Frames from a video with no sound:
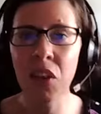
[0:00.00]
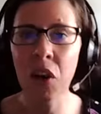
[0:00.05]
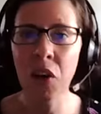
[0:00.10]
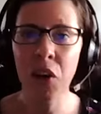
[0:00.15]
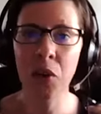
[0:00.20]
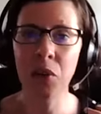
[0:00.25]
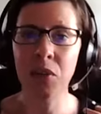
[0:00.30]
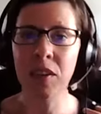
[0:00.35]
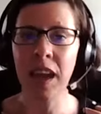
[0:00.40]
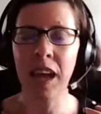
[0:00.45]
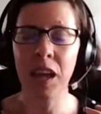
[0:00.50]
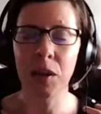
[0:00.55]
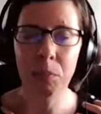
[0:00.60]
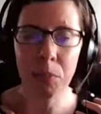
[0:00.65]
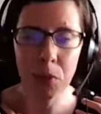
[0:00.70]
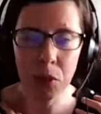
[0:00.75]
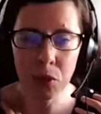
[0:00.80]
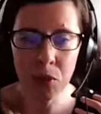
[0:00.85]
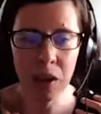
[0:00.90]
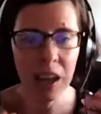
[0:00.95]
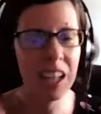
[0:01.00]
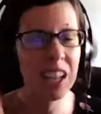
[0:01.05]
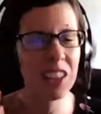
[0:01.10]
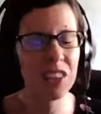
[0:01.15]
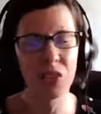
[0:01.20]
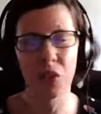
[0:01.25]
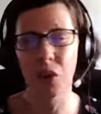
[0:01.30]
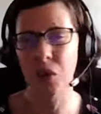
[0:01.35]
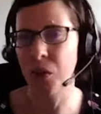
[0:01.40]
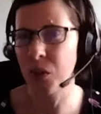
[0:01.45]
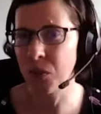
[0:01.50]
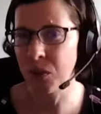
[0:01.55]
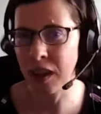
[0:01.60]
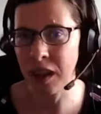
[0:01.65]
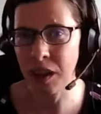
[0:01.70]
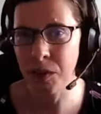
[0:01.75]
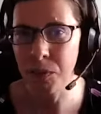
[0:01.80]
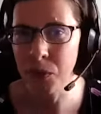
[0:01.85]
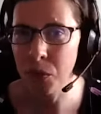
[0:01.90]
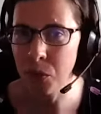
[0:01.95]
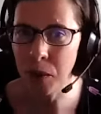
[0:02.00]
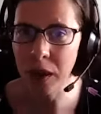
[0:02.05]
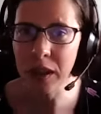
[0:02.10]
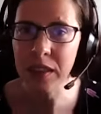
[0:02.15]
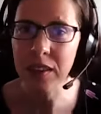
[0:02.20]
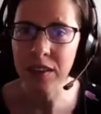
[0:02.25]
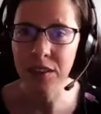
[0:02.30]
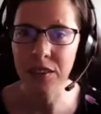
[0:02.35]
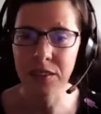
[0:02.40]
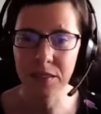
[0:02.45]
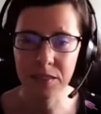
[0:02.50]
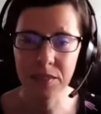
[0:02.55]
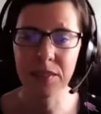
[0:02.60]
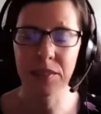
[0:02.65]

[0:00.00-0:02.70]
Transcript: not going to help you, and it's not going to help you writer.